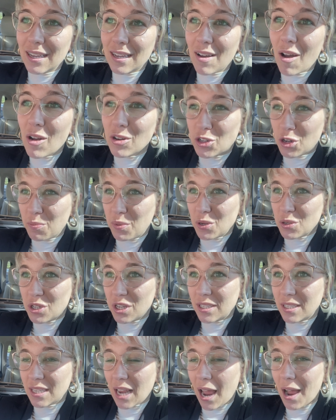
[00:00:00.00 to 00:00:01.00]

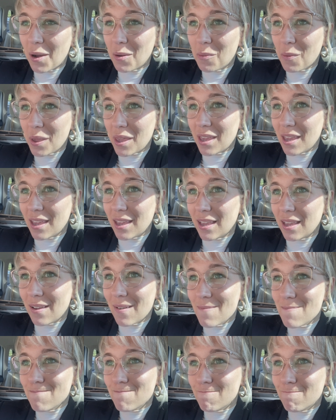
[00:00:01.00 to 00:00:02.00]
contributions to how we
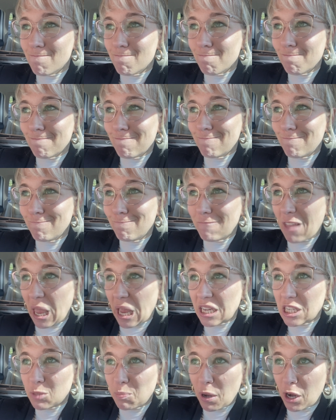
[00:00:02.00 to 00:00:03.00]

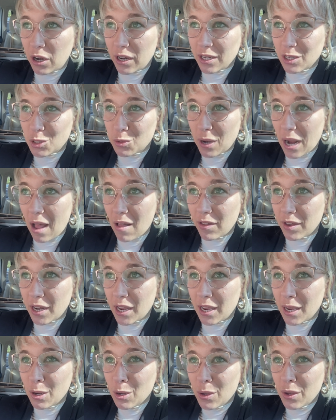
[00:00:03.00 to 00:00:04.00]
experience
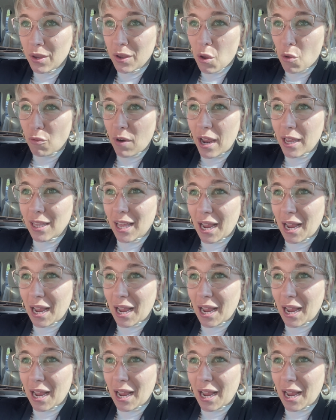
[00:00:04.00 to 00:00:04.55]
reality, right?